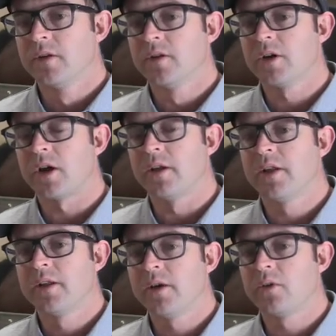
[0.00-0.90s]

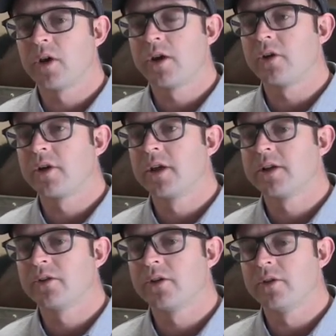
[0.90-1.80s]
Yeah, they're all kind of
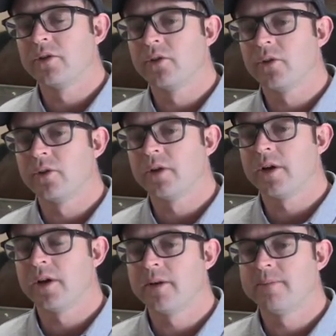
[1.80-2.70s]
knocking on the door.
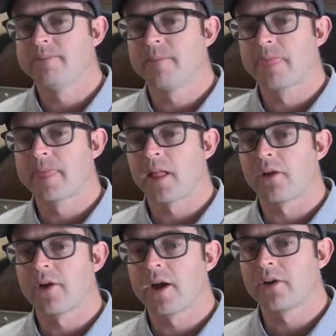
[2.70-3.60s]

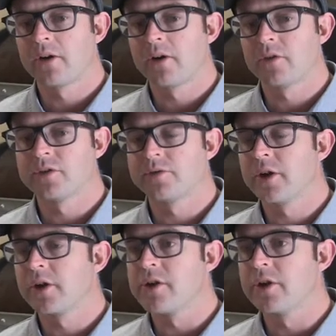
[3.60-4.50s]
Al Ragnar was
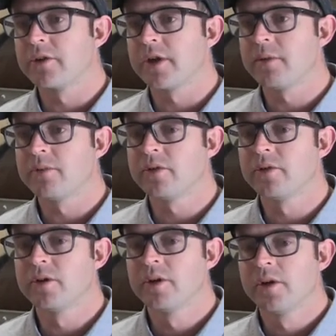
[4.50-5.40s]
very green on debut,
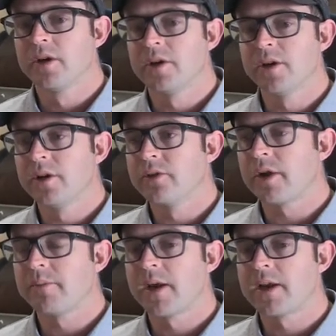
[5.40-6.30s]
needed the
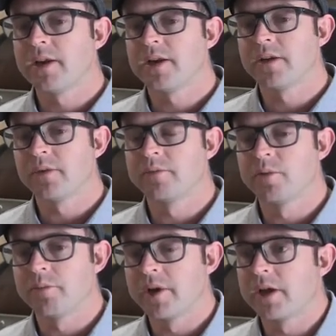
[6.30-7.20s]
run badly. We've
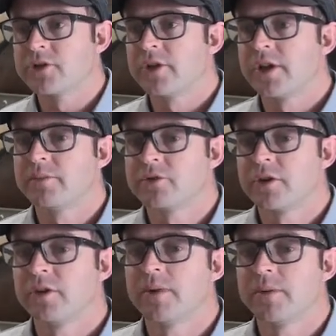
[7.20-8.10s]
put blinkers on him, so
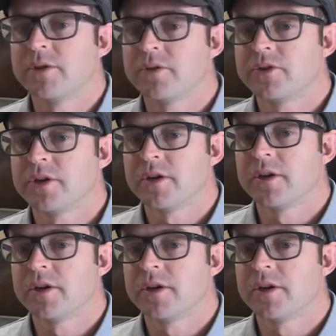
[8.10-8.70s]
he'll be a bit